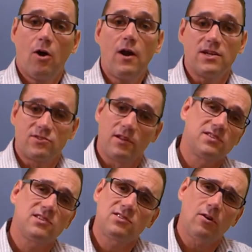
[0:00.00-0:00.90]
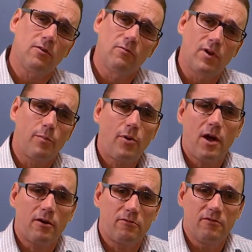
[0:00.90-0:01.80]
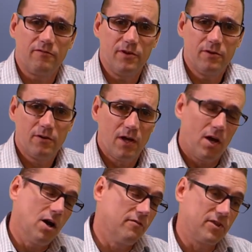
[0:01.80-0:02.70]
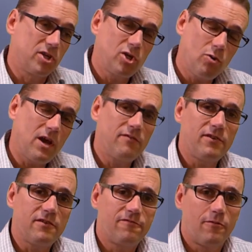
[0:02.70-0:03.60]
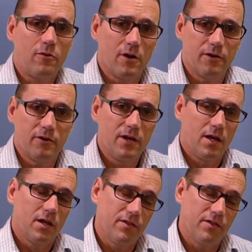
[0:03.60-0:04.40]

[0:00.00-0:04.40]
Alright, so let's get started with our product review of the QAV400,